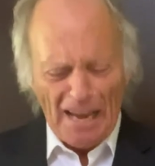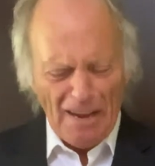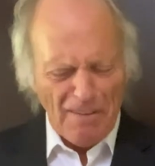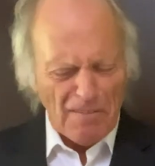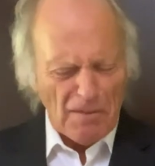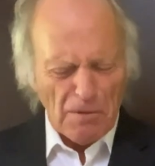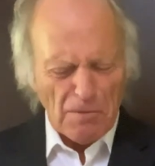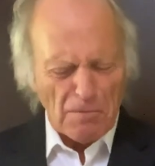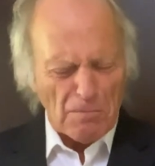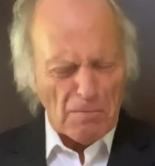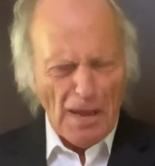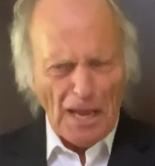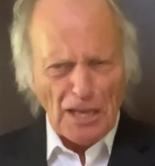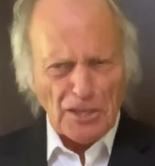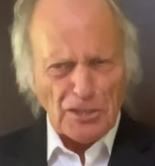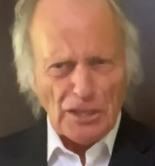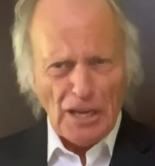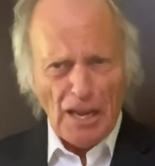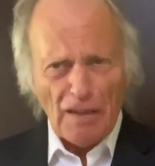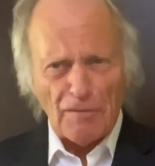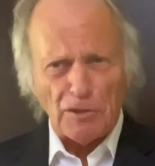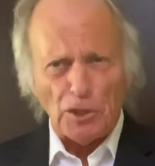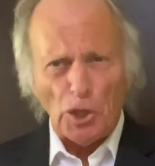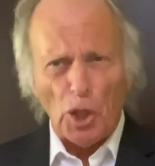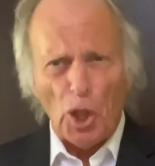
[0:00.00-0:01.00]
I mean, imagine
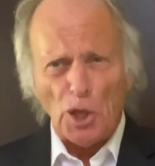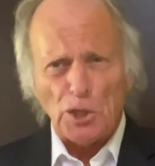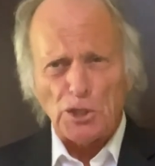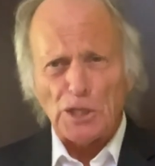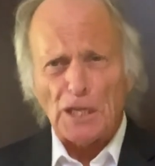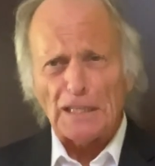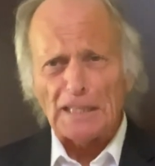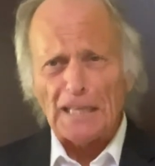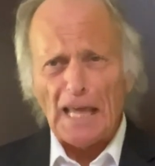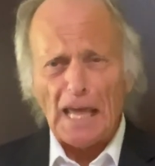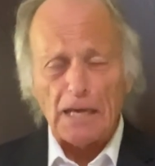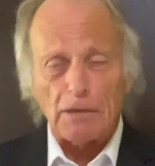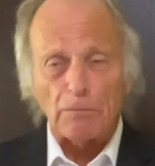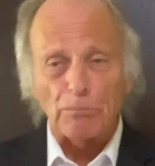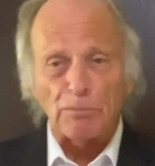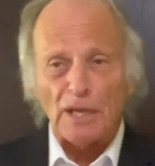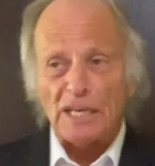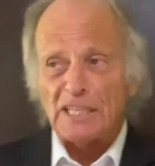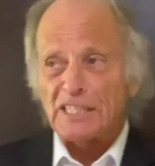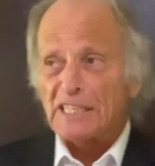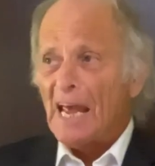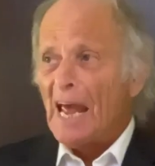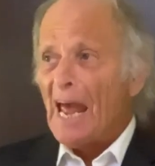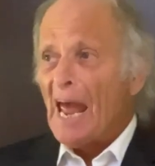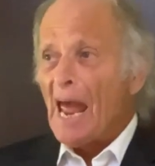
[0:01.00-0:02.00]
having laws like that in
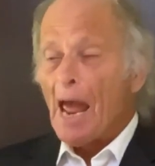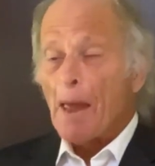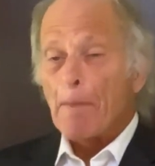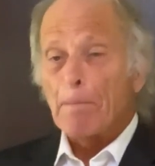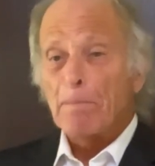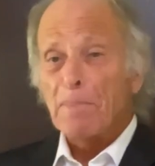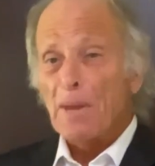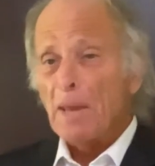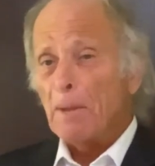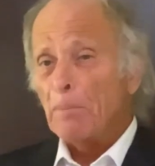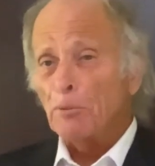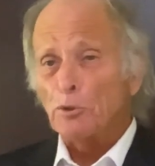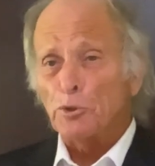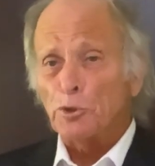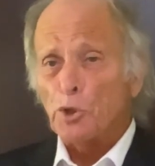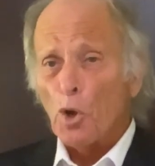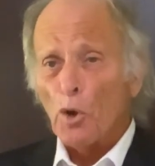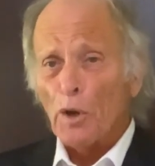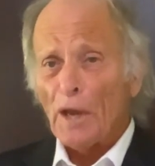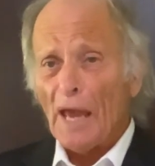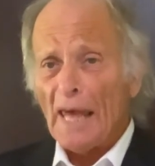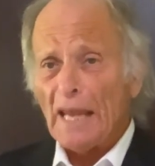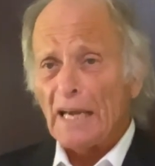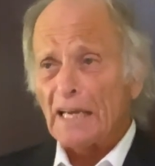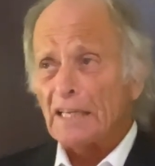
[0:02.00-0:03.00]
place, and people
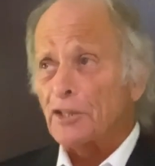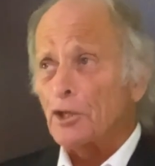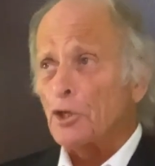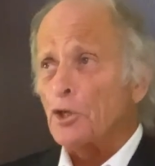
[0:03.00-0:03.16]
don't get it.